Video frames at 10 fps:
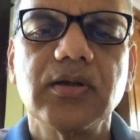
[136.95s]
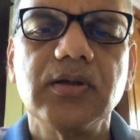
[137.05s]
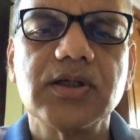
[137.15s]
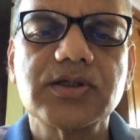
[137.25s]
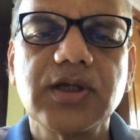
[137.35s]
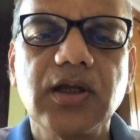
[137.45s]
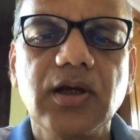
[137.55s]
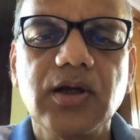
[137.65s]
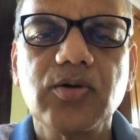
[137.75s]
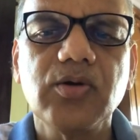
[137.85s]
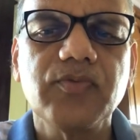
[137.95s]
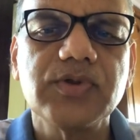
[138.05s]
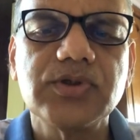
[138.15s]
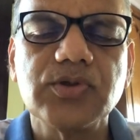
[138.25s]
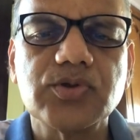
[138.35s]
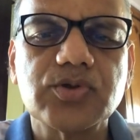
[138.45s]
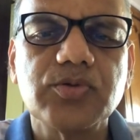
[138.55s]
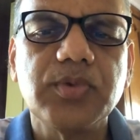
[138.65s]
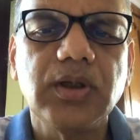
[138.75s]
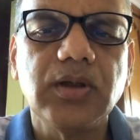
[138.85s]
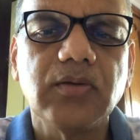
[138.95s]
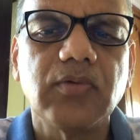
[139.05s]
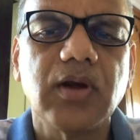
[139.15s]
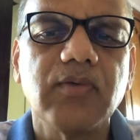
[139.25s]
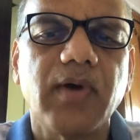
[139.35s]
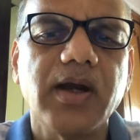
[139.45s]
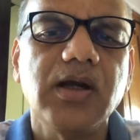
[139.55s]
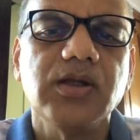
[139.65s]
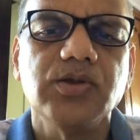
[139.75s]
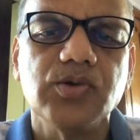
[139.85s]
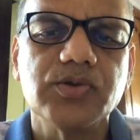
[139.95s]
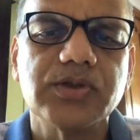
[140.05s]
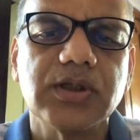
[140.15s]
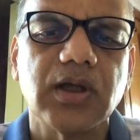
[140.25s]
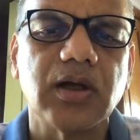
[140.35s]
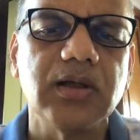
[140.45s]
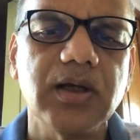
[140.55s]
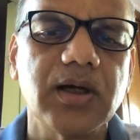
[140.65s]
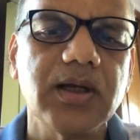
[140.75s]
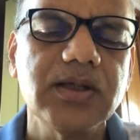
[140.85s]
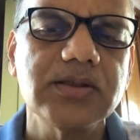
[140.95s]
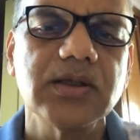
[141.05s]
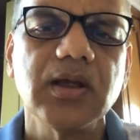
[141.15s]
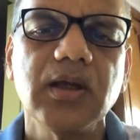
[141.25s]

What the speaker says: The stick electrode, which used to be very widely used in earlier days,